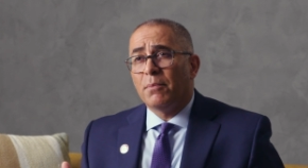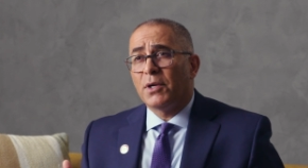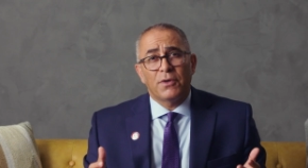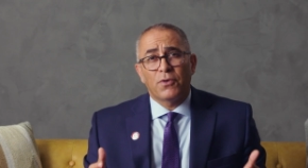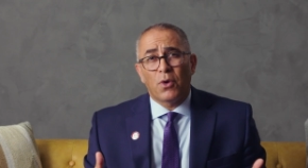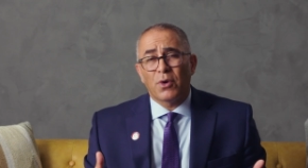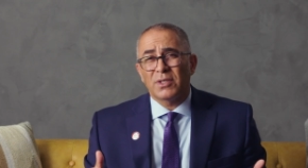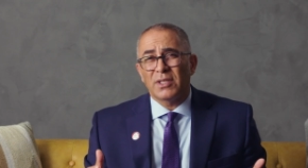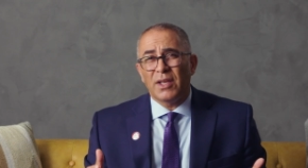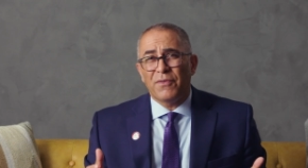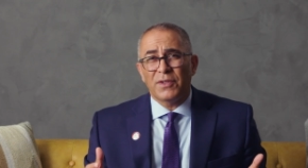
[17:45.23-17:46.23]
But of
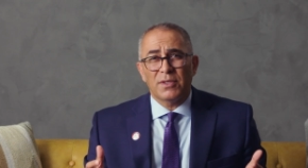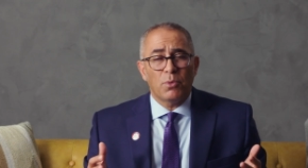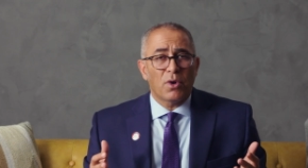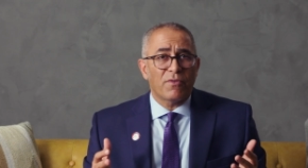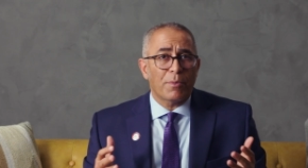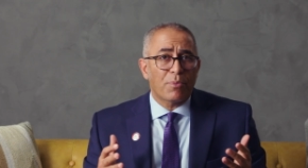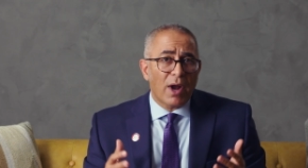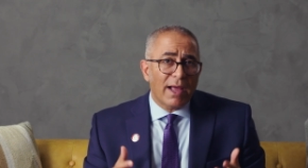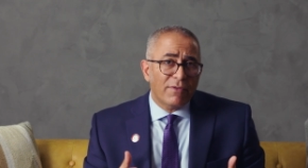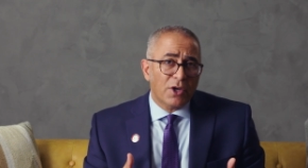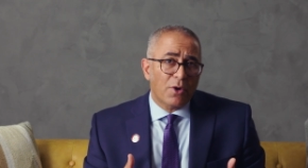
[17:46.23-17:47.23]
course, if it's more of a
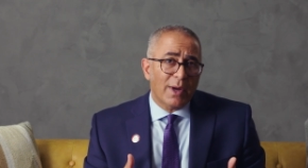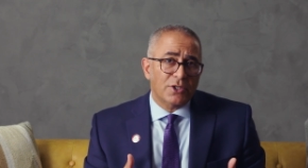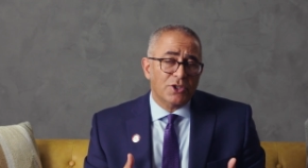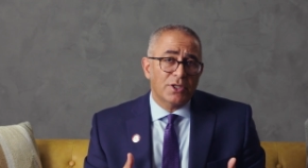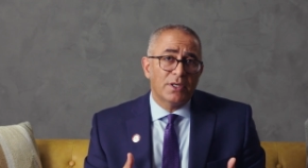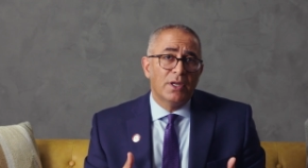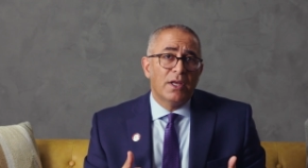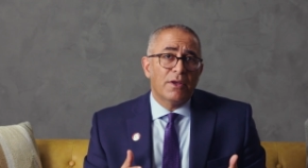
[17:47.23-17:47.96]
private question,